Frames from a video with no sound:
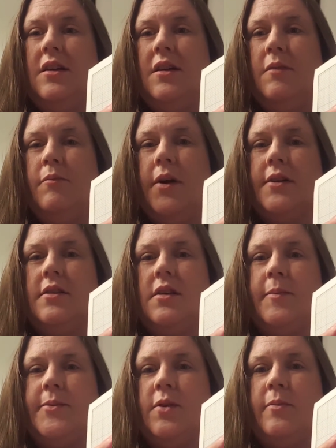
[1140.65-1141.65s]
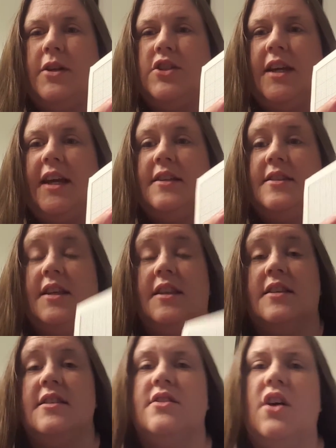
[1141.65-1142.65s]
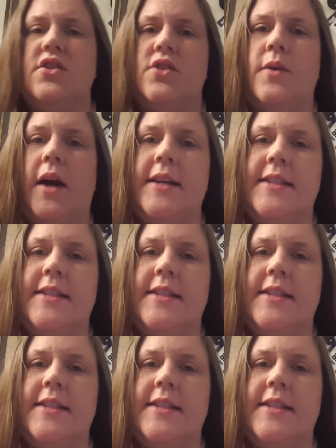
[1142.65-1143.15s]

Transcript: marked it up so much I can't see. This is also, guys,